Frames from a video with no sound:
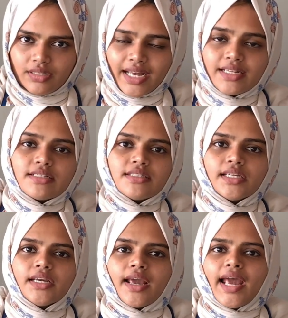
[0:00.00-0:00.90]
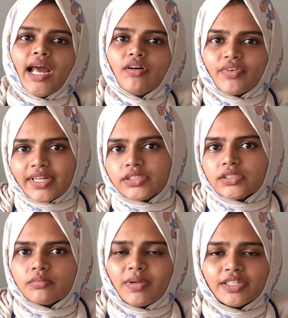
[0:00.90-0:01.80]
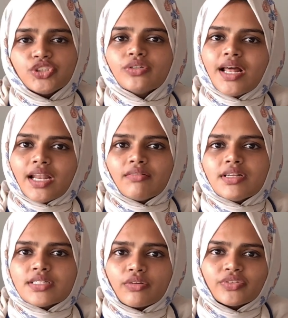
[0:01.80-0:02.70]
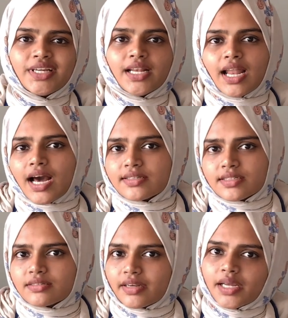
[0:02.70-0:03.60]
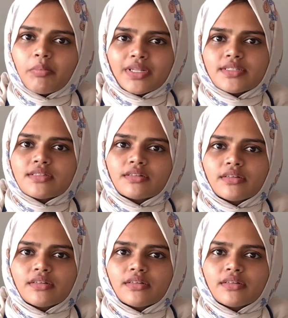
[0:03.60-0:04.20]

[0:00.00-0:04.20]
That is the average blood sugar levels of the last 3 months.